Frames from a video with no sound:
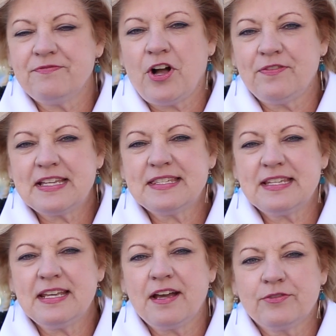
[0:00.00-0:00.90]
involving
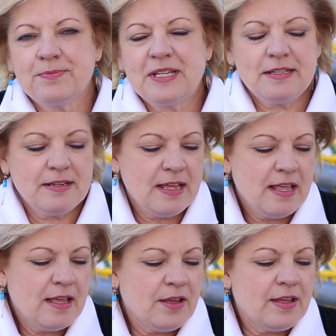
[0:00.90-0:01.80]
city government
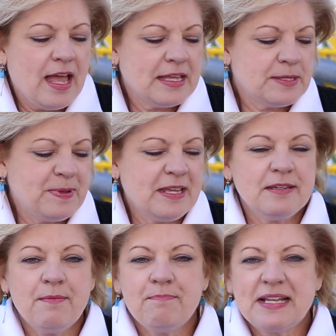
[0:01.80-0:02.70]
has
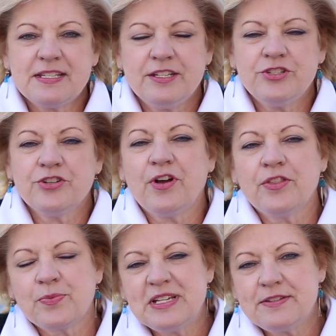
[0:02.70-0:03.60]
been my tenure
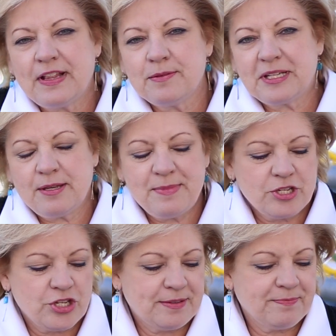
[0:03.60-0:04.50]
on the Redevelopment
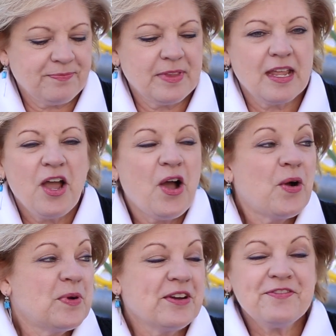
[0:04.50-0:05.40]
Commission.
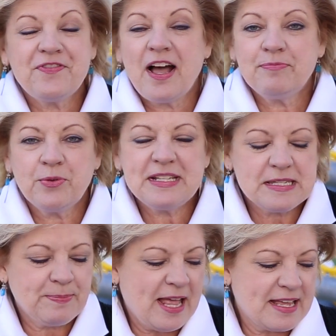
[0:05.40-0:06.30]
We're at Five
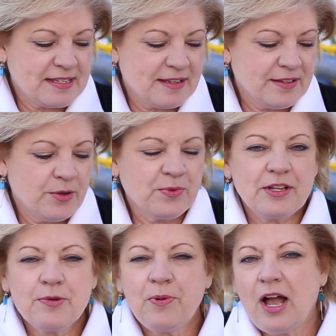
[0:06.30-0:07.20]
Points Plaza, one
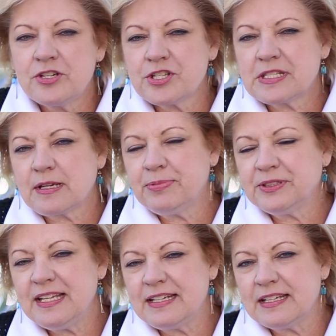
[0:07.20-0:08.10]
of the projects
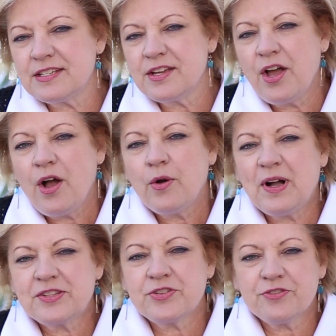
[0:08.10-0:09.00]
completed
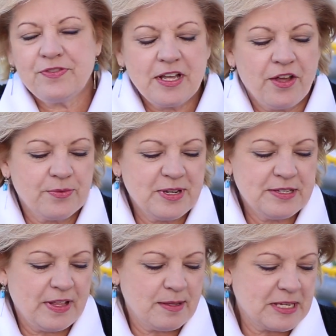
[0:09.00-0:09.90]
while serving on the
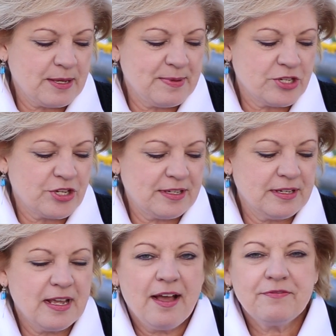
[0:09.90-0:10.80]
Redevelopment Commission.
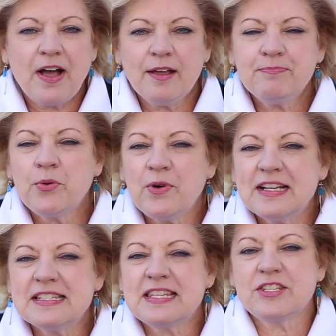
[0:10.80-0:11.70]
Five
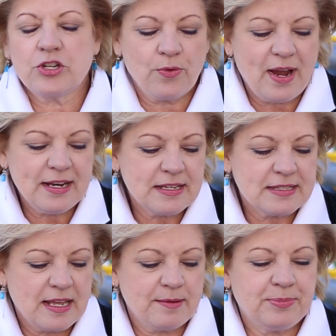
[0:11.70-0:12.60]
Points is a great
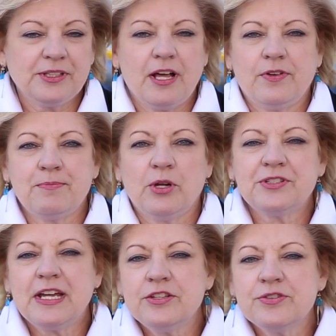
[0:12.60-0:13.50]
example of a
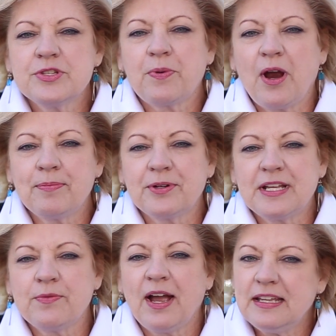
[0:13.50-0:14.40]
multi-use
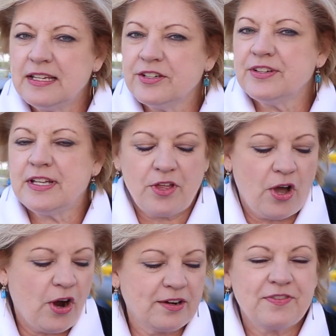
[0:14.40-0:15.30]
property right here in the
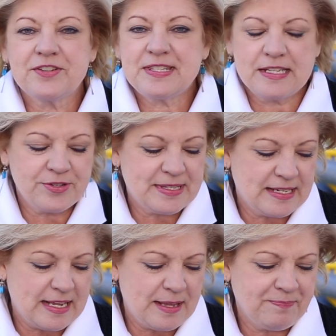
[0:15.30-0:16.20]
heart of our center
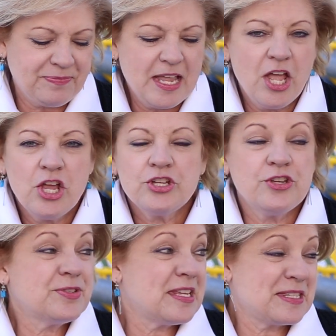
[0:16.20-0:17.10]
city.
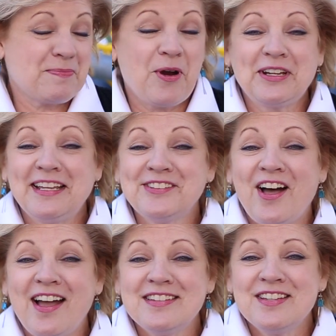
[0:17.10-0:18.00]
Used as a parking
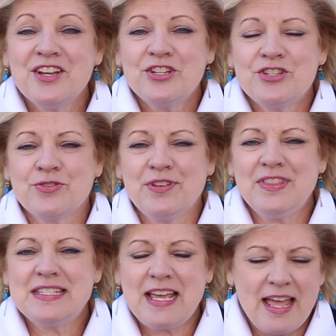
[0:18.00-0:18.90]
lot during
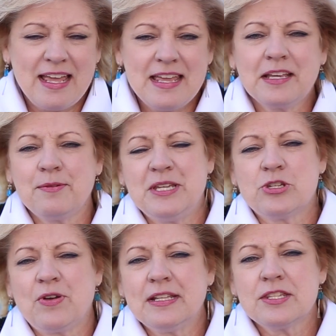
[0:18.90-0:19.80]
the day, it can be
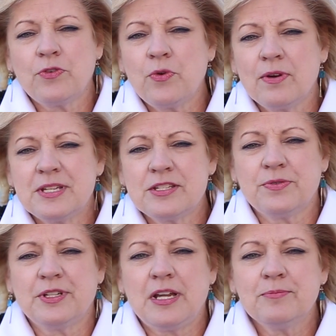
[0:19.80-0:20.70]
transformed
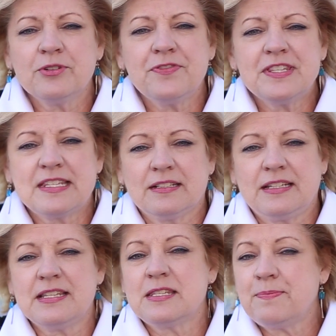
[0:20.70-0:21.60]
into a number of
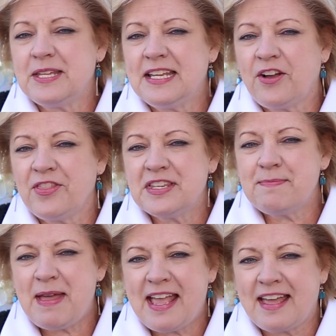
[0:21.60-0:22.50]
facilities depending on the
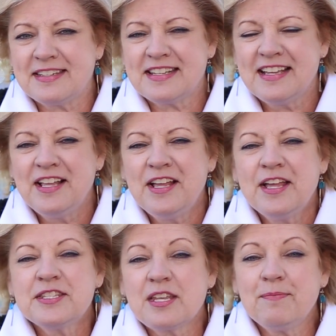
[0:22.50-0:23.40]
demand.
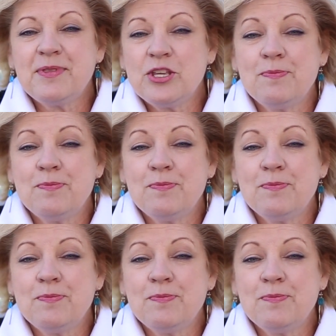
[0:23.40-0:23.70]
Some that